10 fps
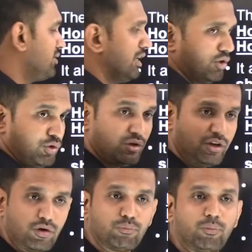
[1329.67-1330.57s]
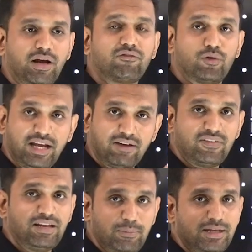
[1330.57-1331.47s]
In your mobile phone,
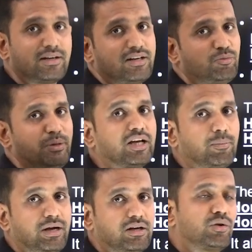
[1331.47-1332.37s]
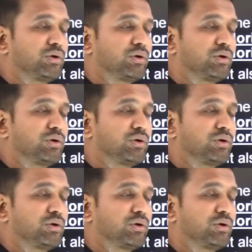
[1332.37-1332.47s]
every minute it is being updated.